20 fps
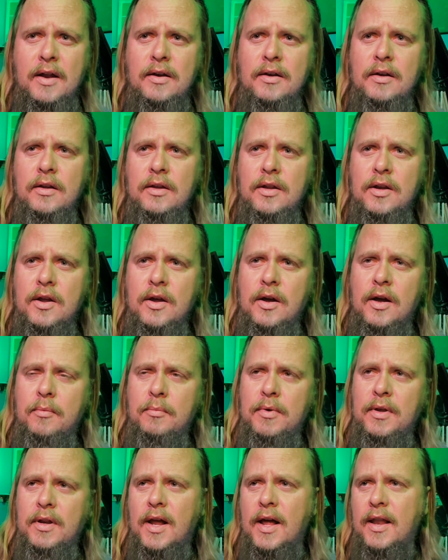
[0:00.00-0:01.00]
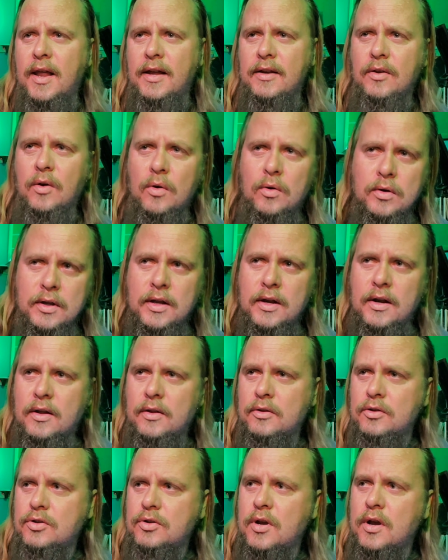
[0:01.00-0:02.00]
and I liked holding it on
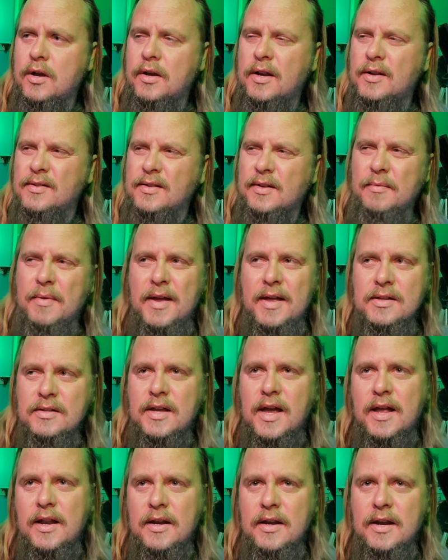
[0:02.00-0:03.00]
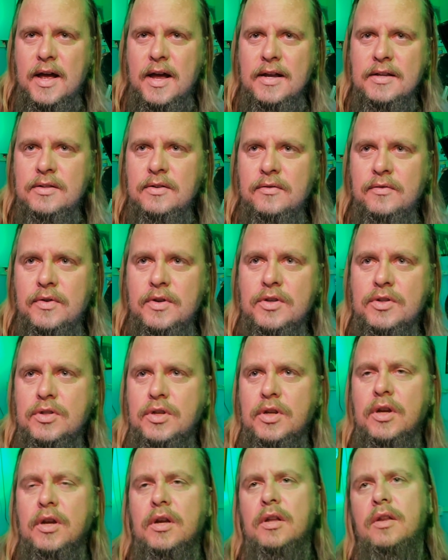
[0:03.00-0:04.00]
the truck, and I was like, man, it's kind of nice. It feels
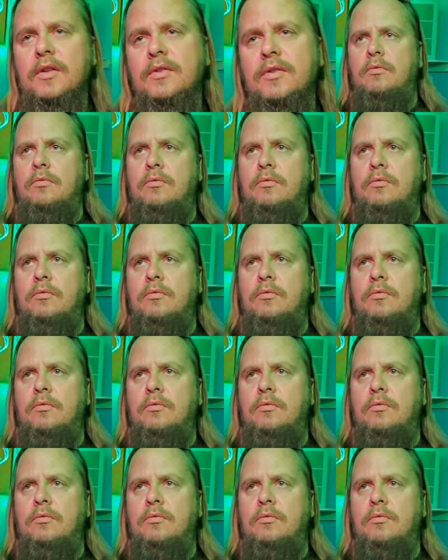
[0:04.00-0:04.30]
good.